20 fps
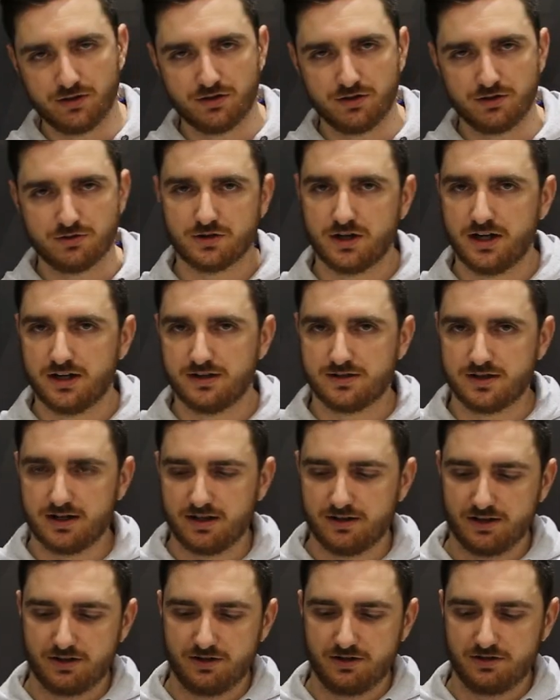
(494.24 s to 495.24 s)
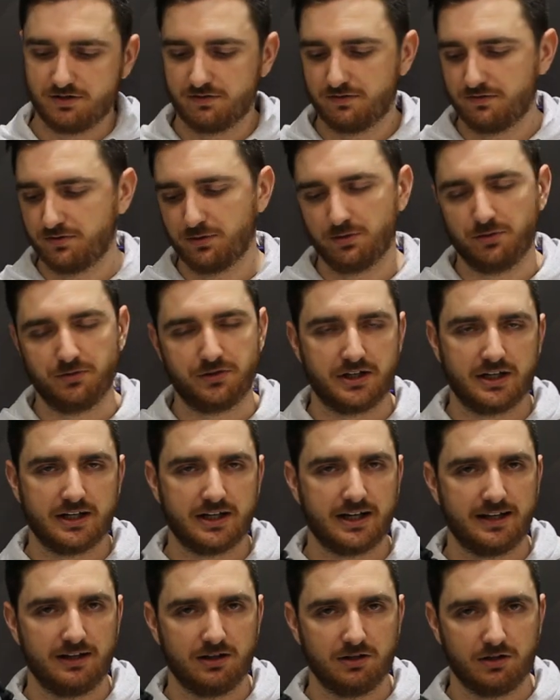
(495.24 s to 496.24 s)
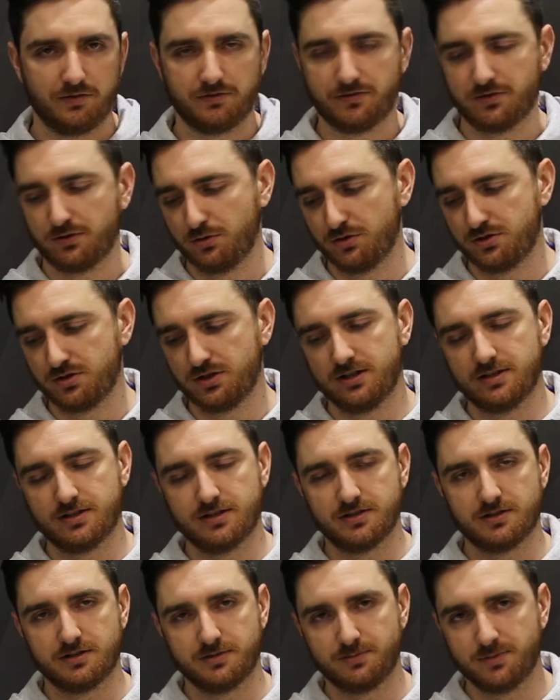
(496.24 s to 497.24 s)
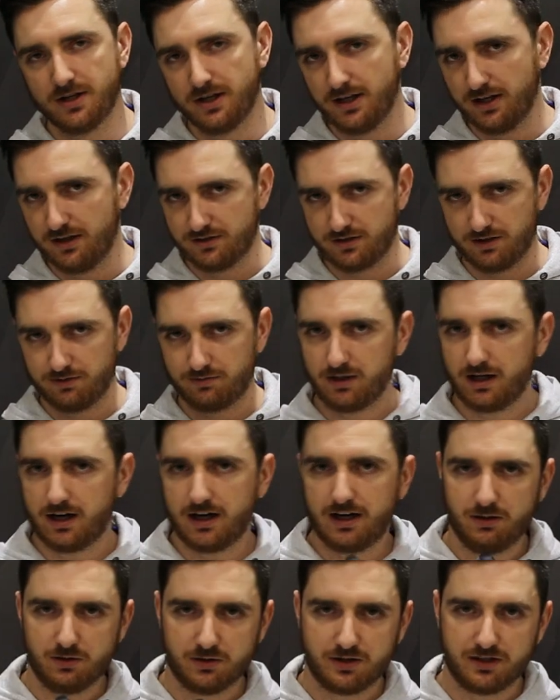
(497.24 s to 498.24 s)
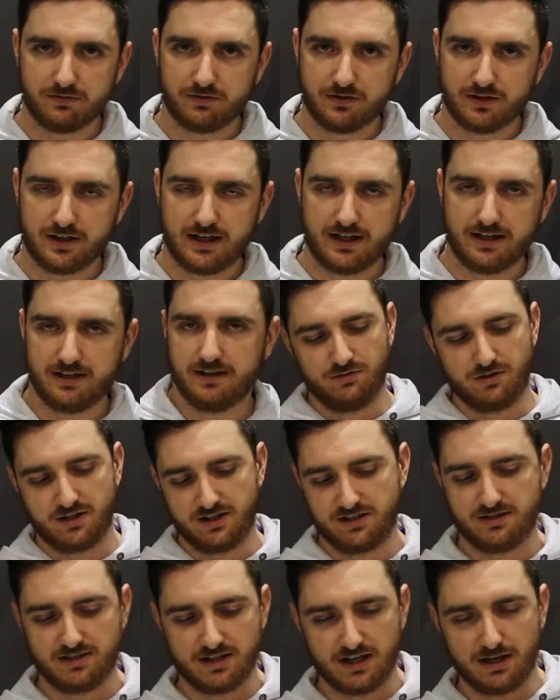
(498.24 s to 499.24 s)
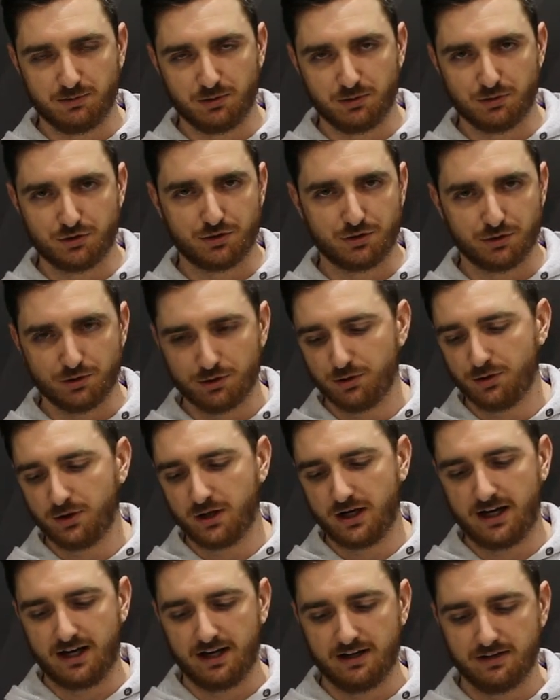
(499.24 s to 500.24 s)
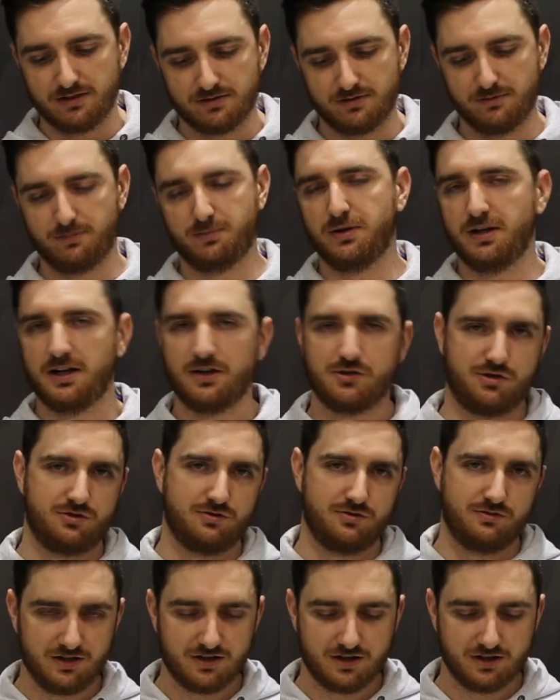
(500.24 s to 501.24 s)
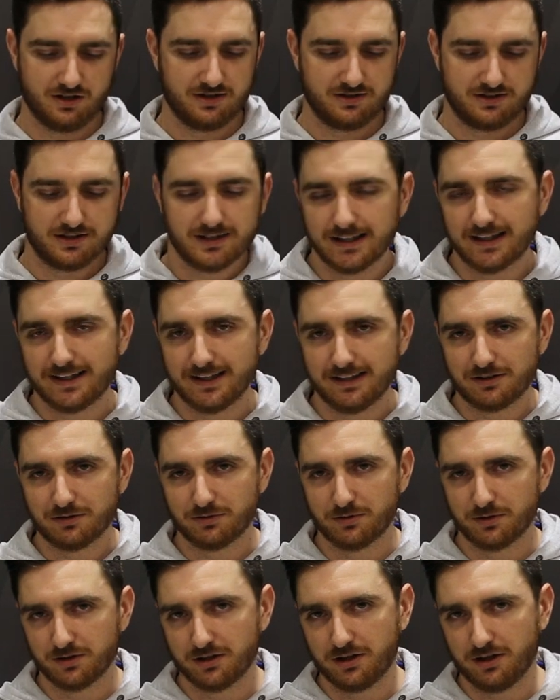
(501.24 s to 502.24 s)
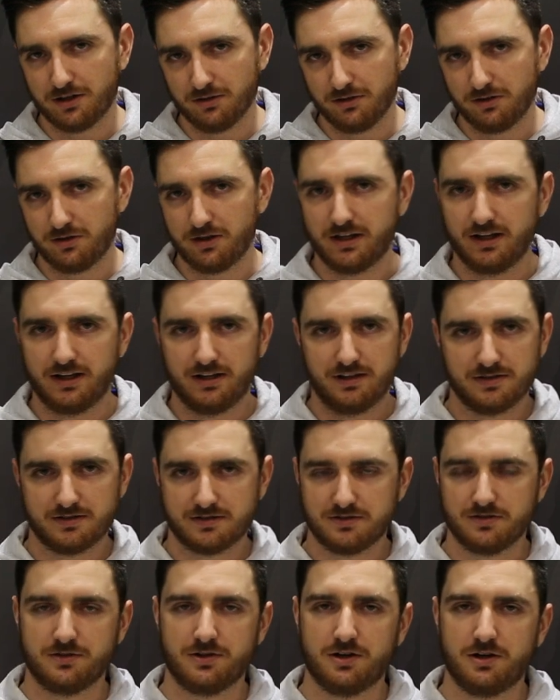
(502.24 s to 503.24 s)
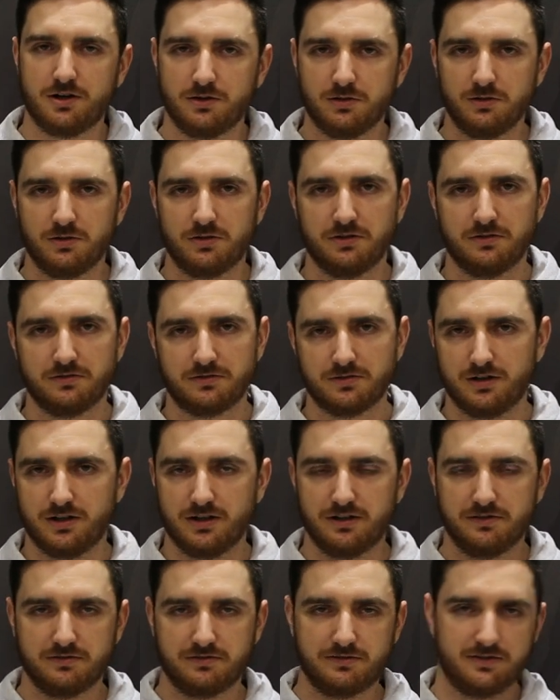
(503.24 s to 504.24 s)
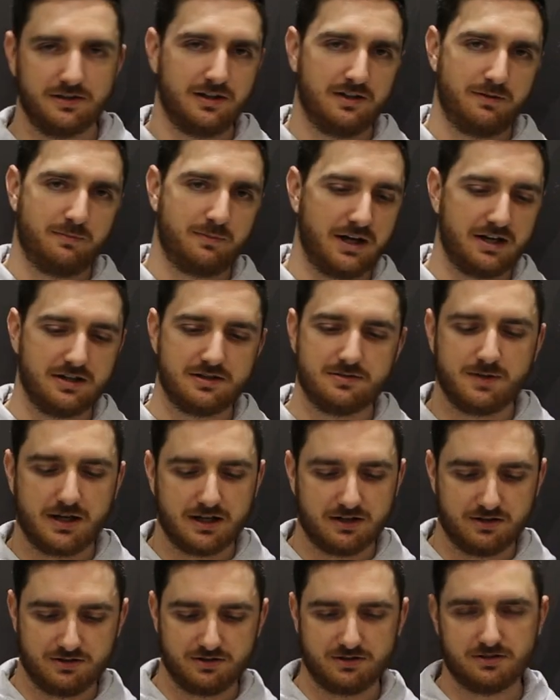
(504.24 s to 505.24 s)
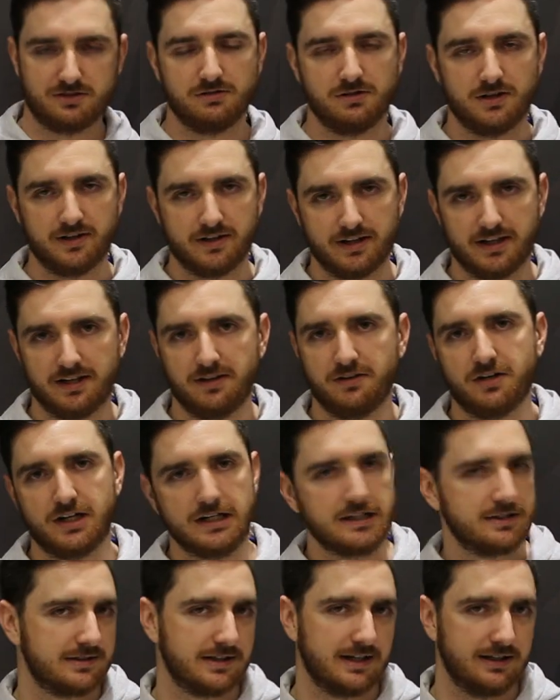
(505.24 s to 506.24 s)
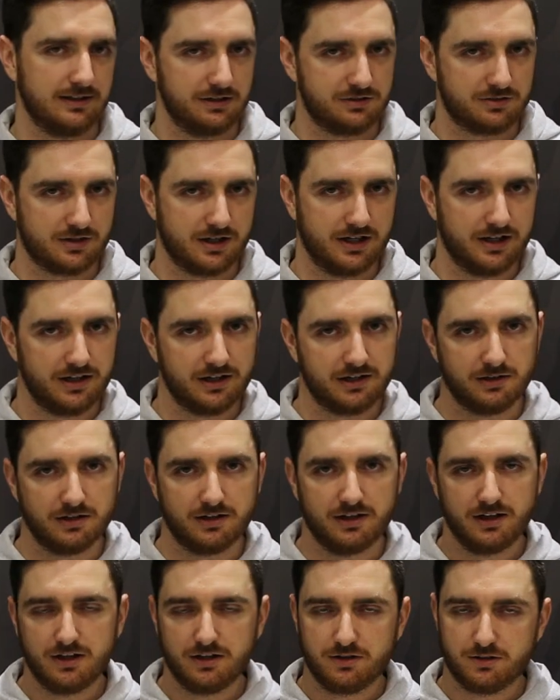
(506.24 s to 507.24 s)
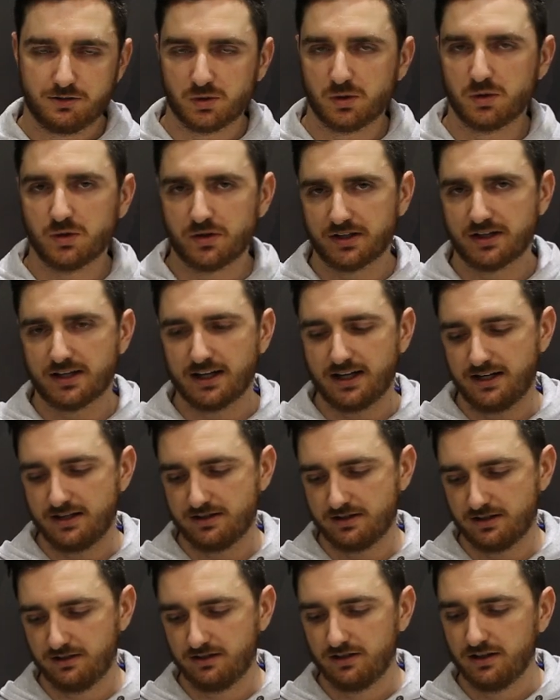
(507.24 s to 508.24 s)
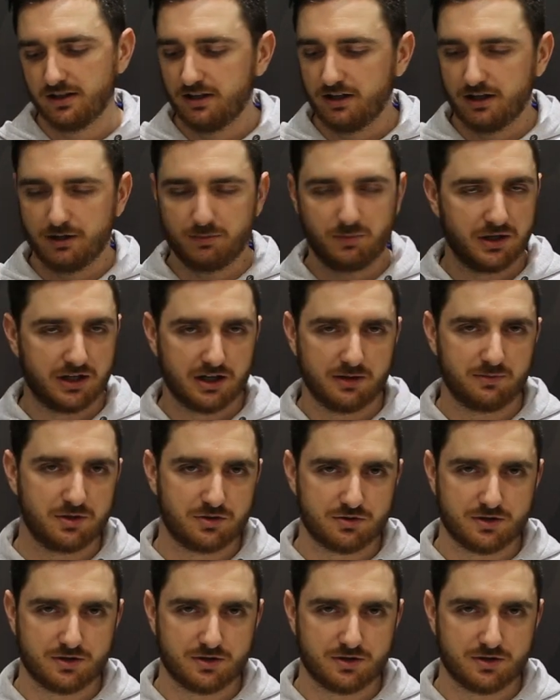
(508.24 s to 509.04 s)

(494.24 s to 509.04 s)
With your Transcend, they use a full DNA loft cushioning system. So if you are looking for that nice stable shoe and it's a plush, you're gonna sink into it a whole lot, and it's not a whole lot of kind of bounce back. It's just kind of that nice daily training you can do a lot of Ks in. I'd pick up the